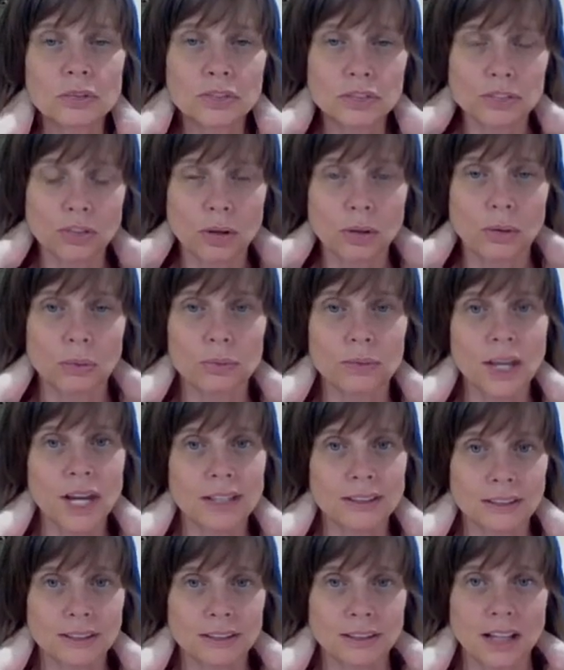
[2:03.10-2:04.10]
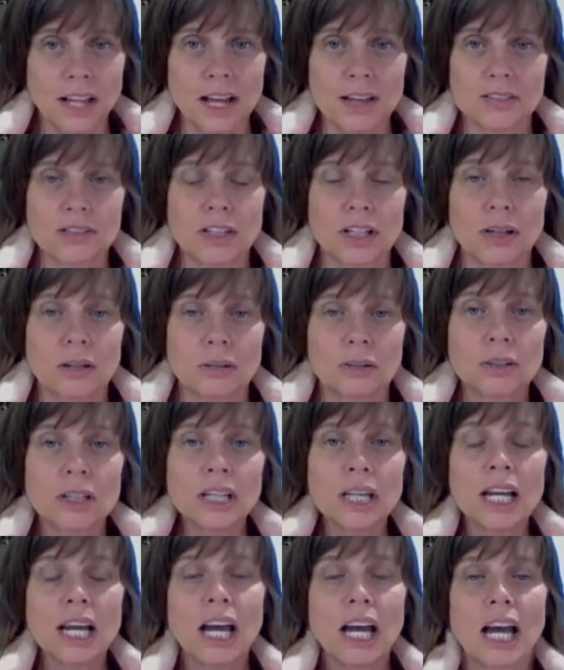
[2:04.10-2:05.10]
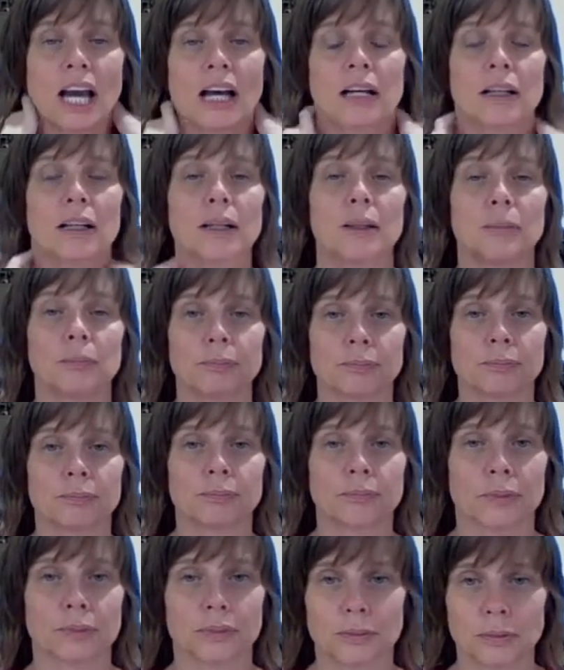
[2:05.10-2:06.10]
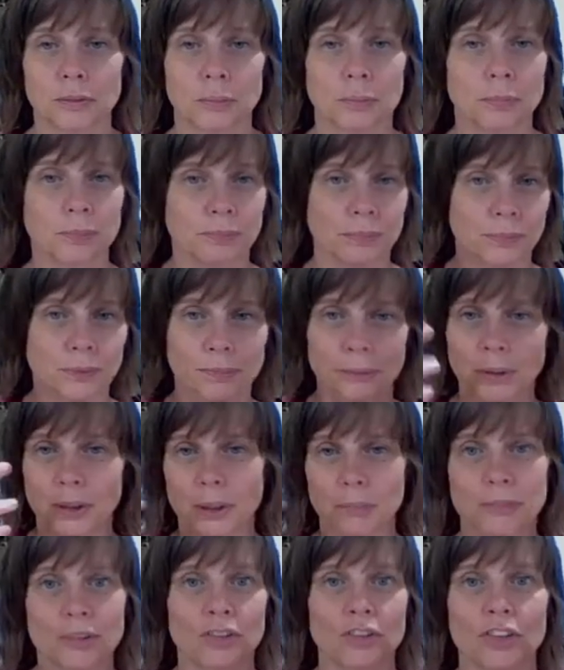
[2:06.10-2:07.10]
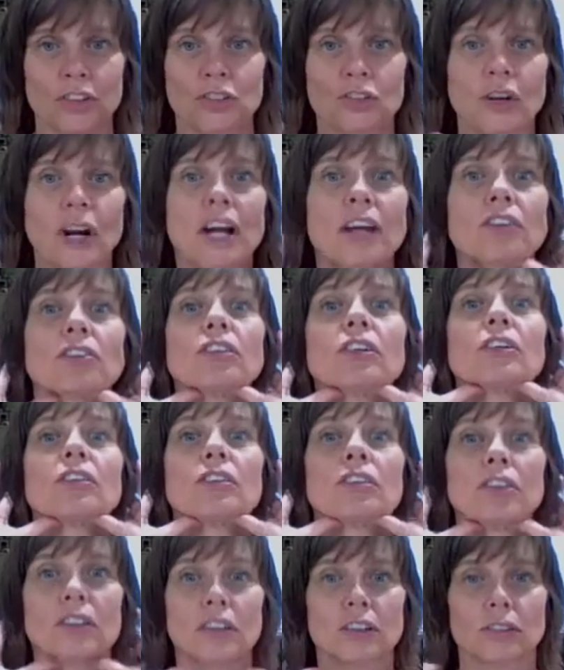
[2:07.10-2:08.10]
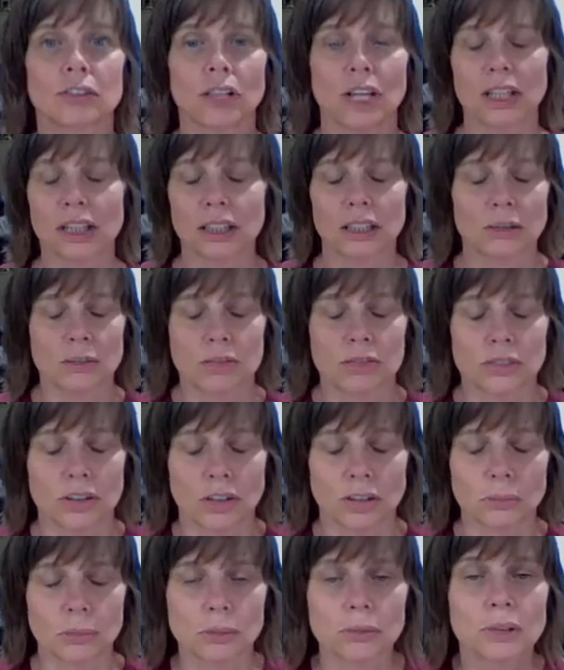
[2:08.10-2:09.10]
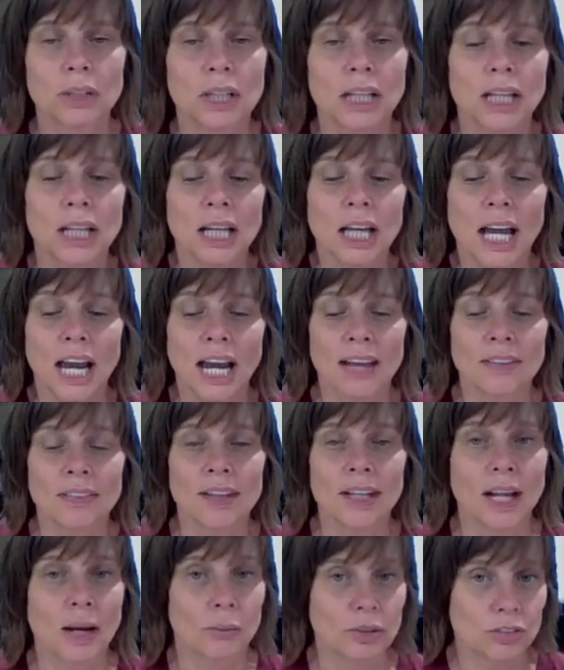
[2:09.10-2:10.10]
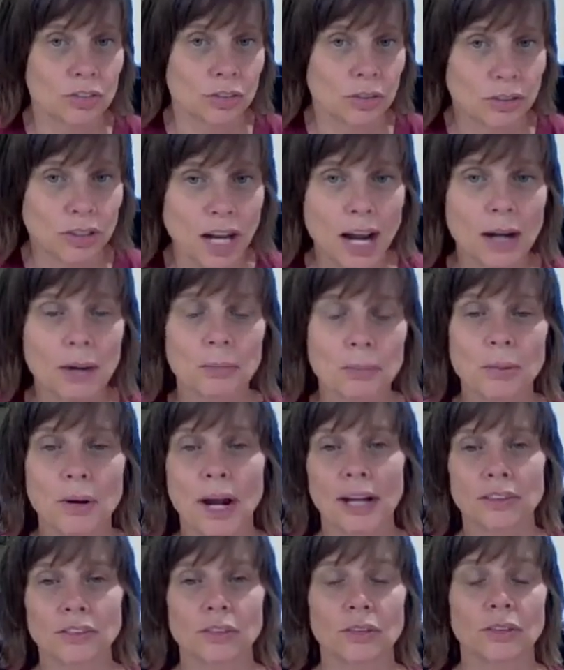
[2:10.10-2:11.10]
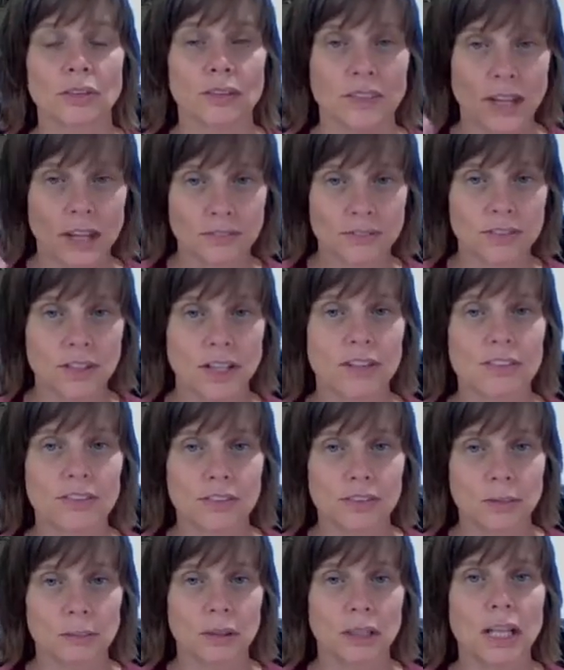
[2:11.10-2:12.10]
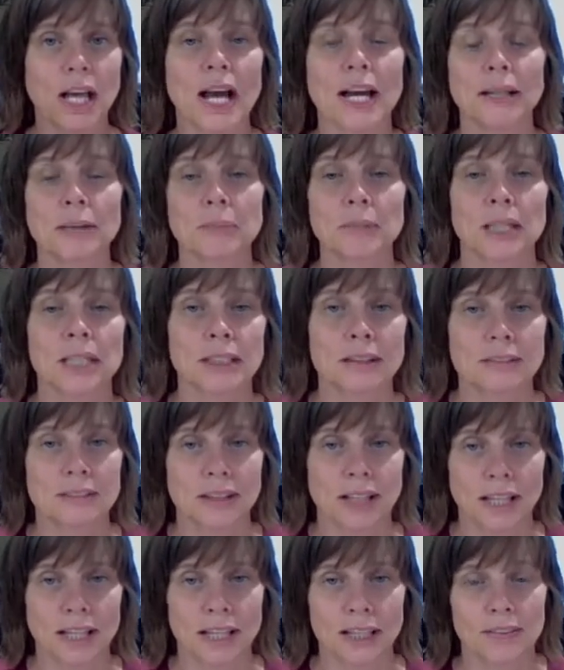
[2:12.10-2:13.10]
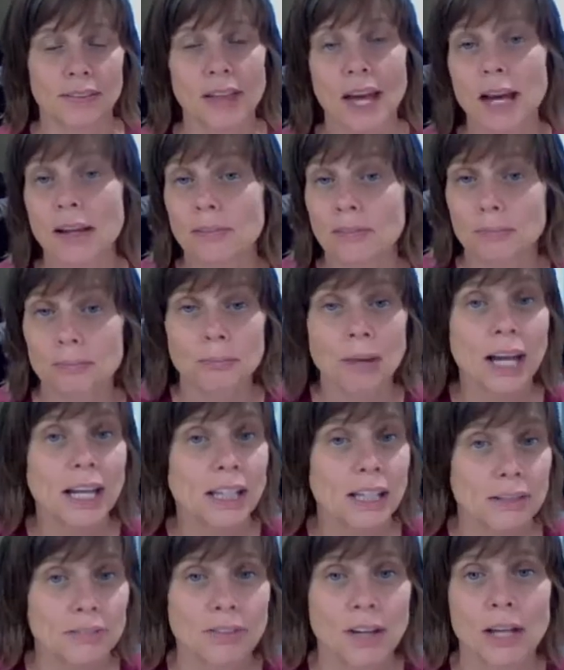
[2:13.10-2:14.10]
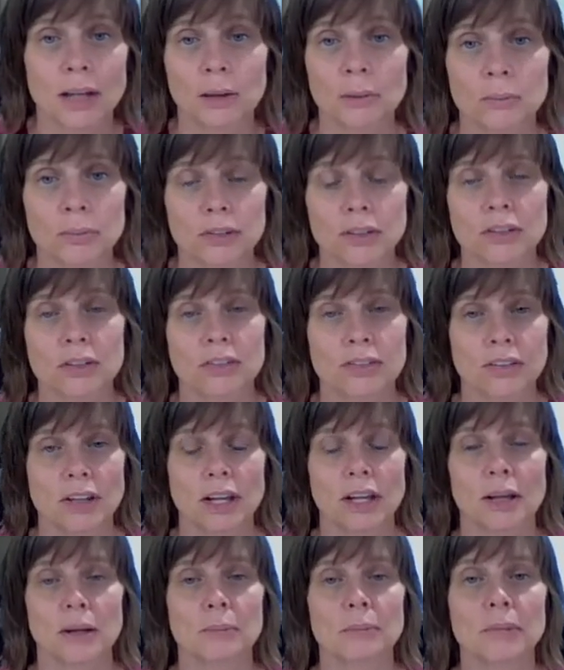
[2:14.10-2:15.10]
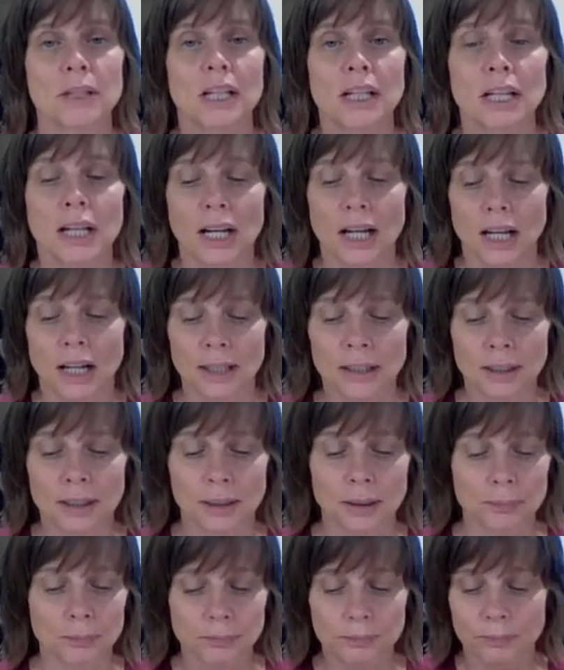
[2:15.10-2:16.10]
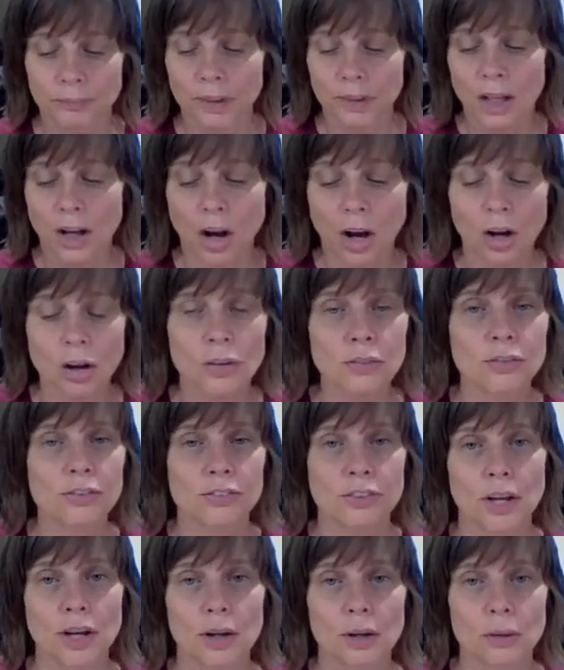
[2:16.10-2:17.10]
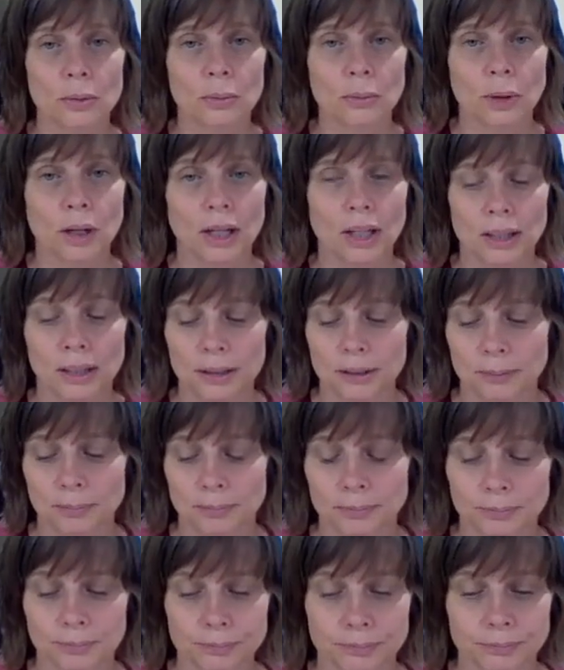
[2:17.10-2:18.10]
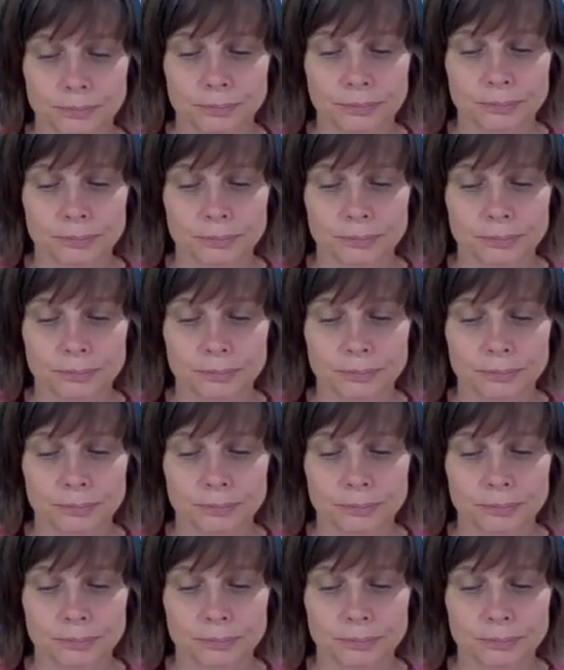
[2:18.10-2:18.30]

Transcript: So that didn't last long. Um, you put up this contraction and stick your neck in, it was terrible. And then I went to a chiropractor and they've done some alignment and that may have helped some. Um, also, um,